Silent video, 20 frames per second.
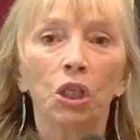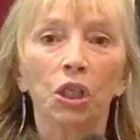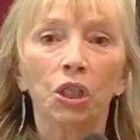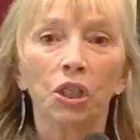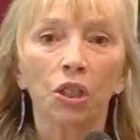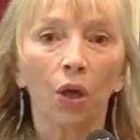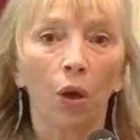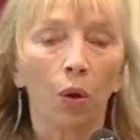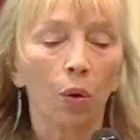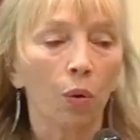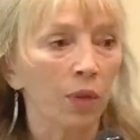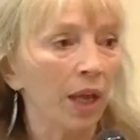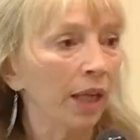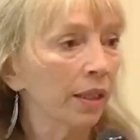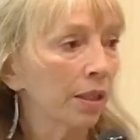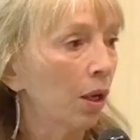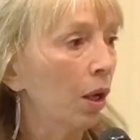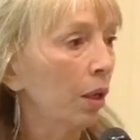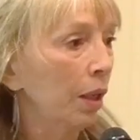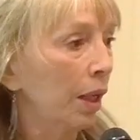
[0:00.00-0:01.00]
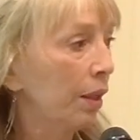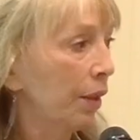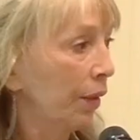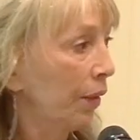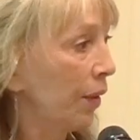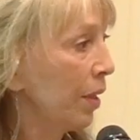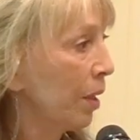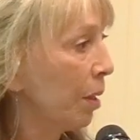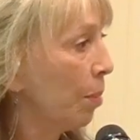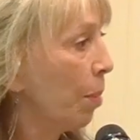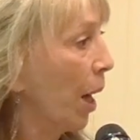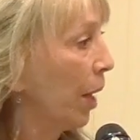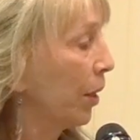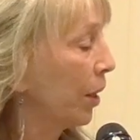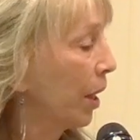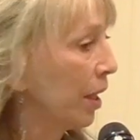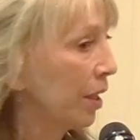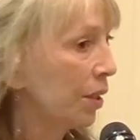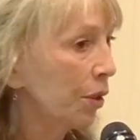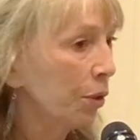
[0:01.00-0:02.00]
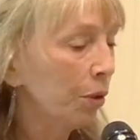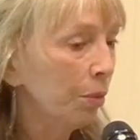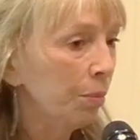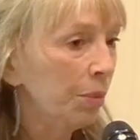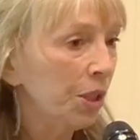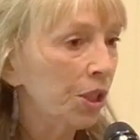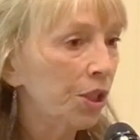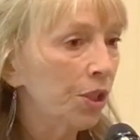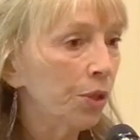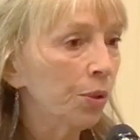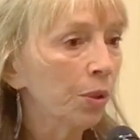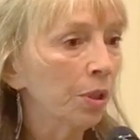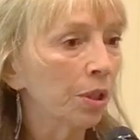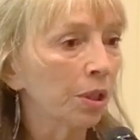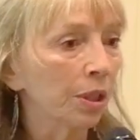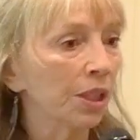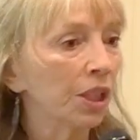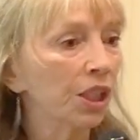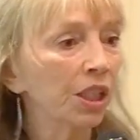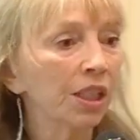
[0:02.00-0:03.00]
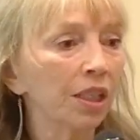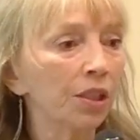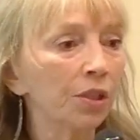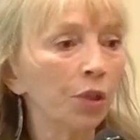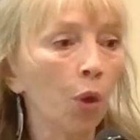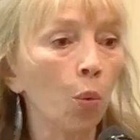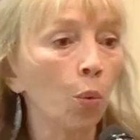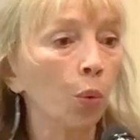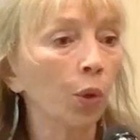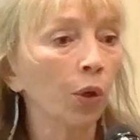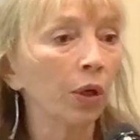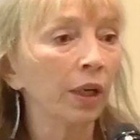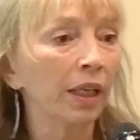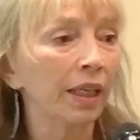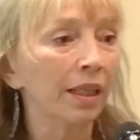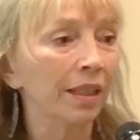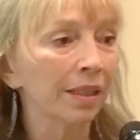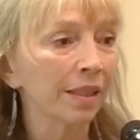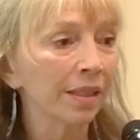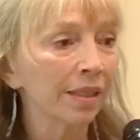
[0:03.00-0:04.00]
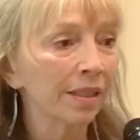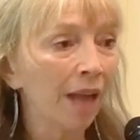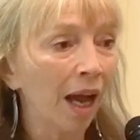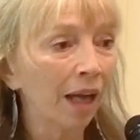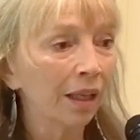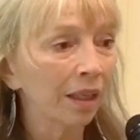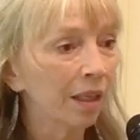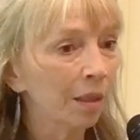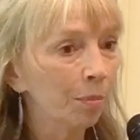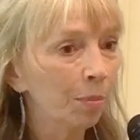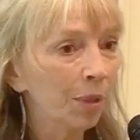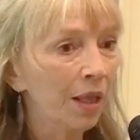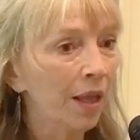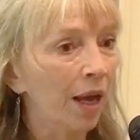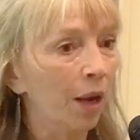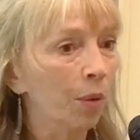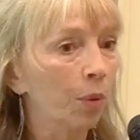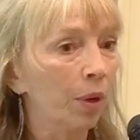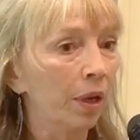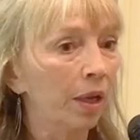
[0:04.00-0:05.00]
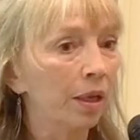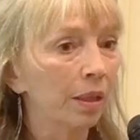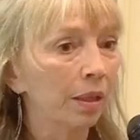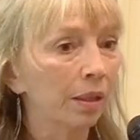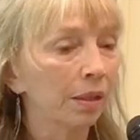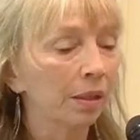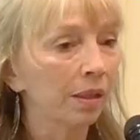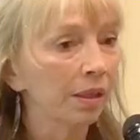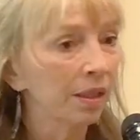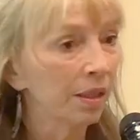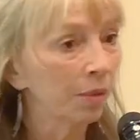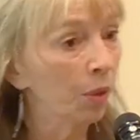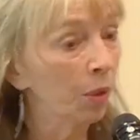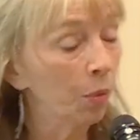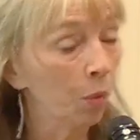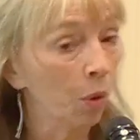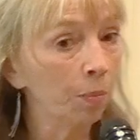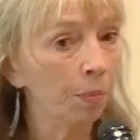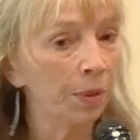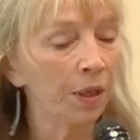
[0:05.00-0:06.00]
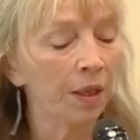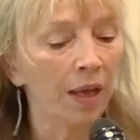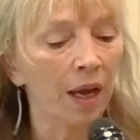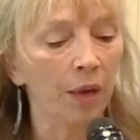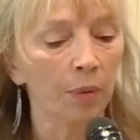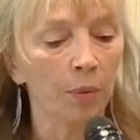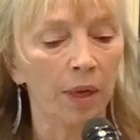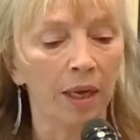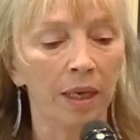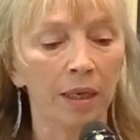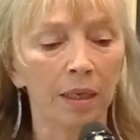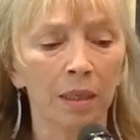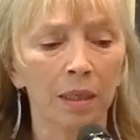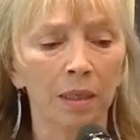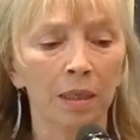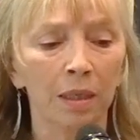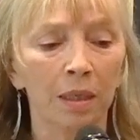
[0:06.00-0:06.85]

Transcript: So that's all I could think about. And I told Miss Schuler, and she said, "Don't worry, it's not going to be that way. It won't be that way."